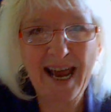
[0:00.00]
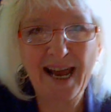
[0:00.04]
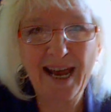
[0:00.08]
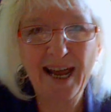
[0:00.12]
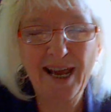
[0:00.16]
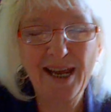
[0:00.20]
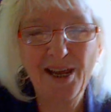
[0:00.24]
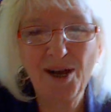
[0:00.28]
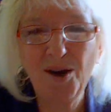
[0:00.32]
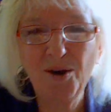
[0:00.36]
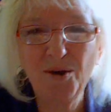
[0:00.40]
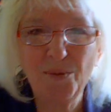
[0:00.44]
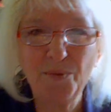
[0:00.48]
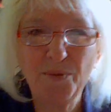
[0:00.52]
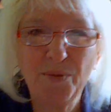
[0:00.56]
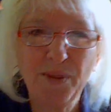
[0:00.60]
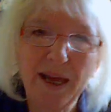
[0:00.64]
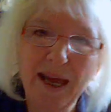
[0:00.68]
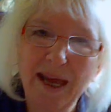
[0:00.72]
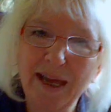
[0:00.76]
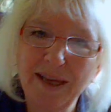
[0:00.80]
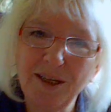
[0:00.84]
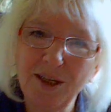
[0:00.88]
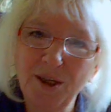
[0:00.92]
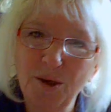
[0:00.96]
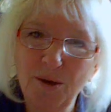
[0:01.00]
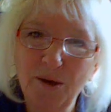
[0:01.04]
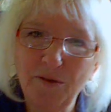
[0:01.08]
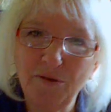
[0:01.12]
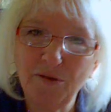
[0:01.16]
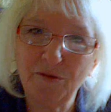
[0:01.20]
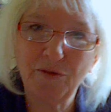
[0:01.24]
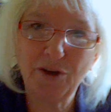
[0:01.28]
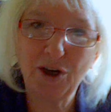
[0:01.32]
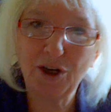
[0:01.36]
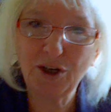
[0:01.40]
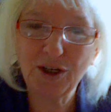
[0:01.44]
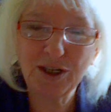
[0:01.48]
I hope that you have
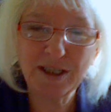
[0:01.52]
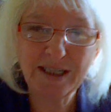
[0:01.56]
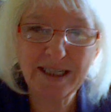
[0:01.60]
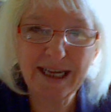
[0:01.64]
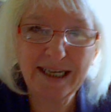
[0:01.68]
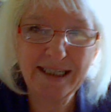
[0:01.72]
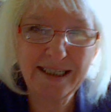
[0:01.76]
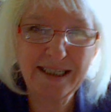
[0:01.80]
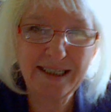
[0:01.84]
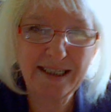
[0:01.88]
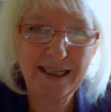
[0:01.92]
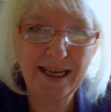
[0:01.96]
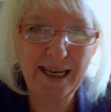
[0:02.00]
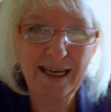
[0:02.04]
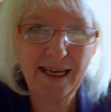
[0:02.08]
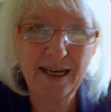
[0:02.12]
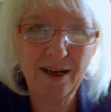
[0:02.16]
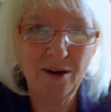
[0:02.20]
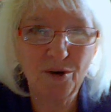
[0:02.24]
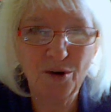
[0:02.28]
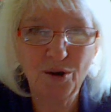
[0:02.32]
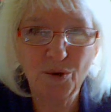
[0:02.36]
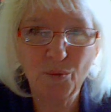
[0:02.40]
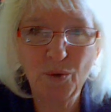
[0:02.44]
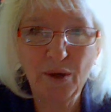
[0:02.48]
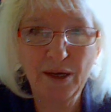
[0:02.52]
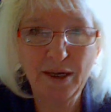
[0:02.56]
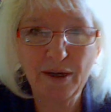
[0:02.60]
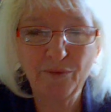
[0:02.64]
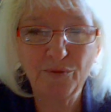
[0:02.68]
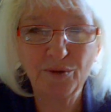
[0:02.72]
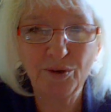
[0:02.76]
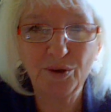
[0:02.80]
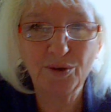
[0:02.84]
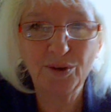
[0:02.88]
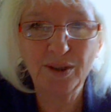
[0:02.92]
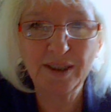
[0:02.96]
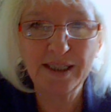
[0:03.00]
a very good day today, or
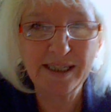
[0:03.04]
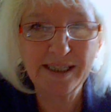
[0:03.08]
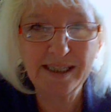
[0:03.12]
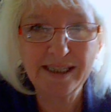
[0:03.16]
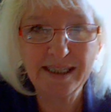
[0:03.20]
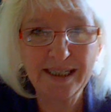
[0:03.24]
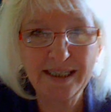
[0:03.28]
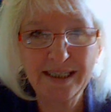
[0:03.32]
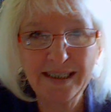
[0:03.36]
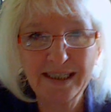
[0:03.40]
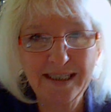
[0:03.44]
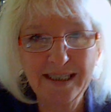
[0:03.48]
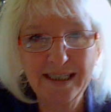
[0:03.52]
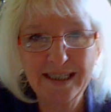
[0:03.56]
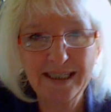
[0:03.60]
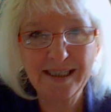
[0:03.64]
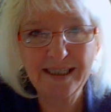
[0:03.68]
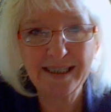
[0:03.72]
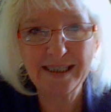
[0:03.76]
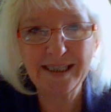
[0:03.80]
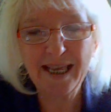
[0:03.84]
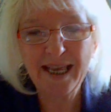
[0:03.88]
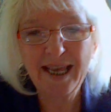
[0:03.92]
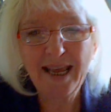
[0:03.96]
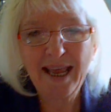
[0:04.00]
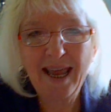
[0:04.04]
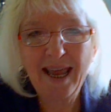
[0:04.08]
whenever you're listening to this,